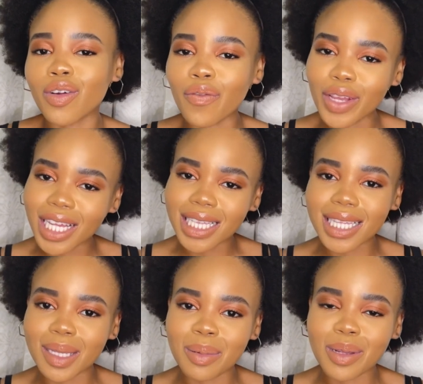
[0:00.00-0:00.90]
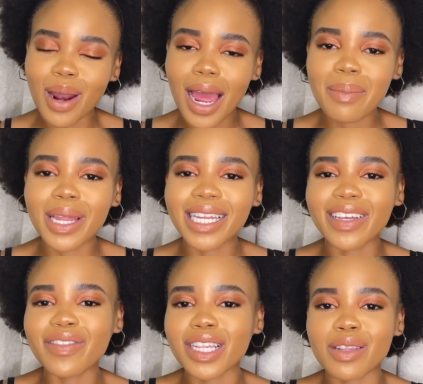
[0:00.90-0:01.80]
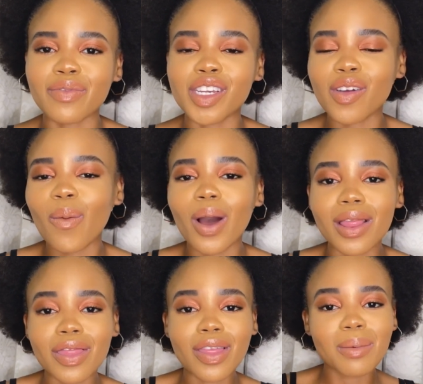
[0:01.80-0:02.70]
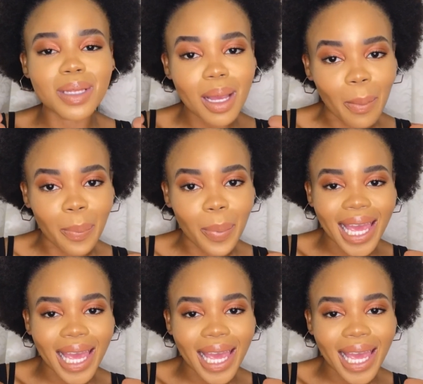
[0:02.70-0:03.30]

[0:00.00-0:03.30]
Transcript: Don't forget to subscribe and give this video a thumbs up